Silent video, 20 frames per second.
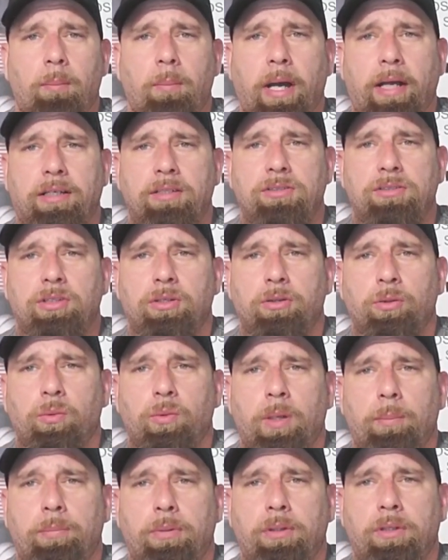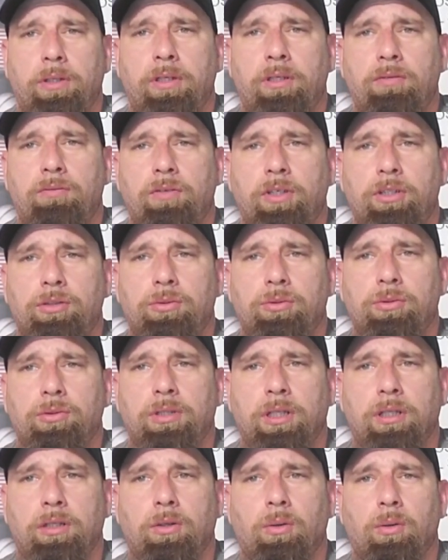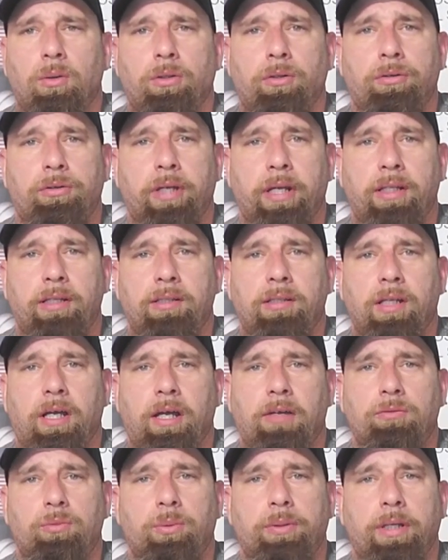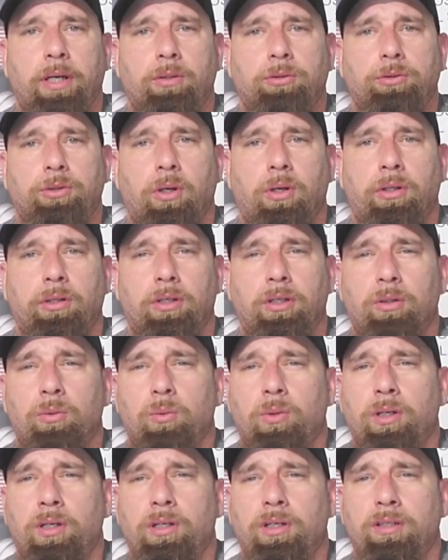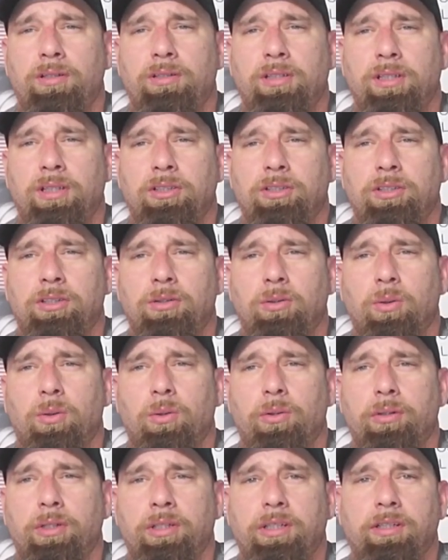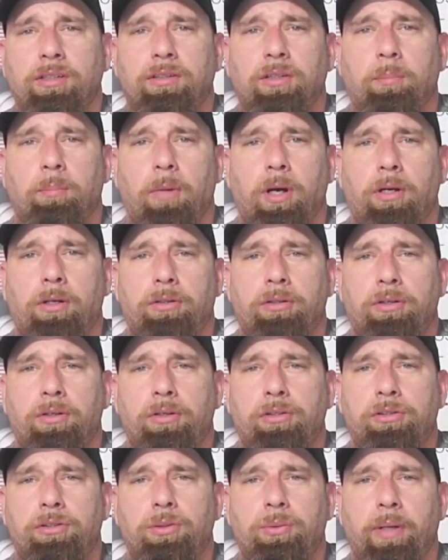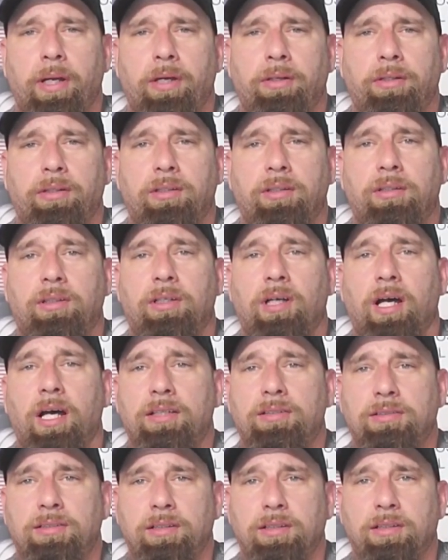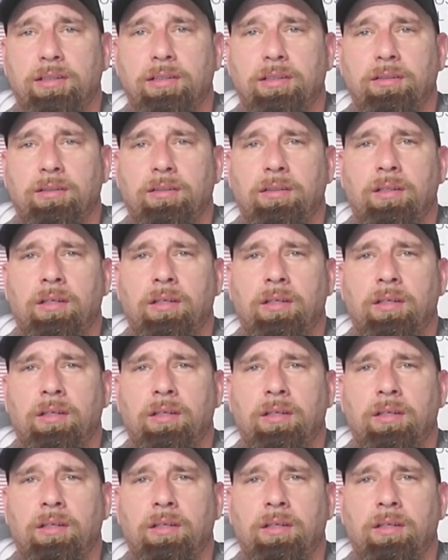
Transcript: By concealing a weapon, individuals can go on their daily lives without drawing unwanted attention or needing to monitor their surroundings constantly.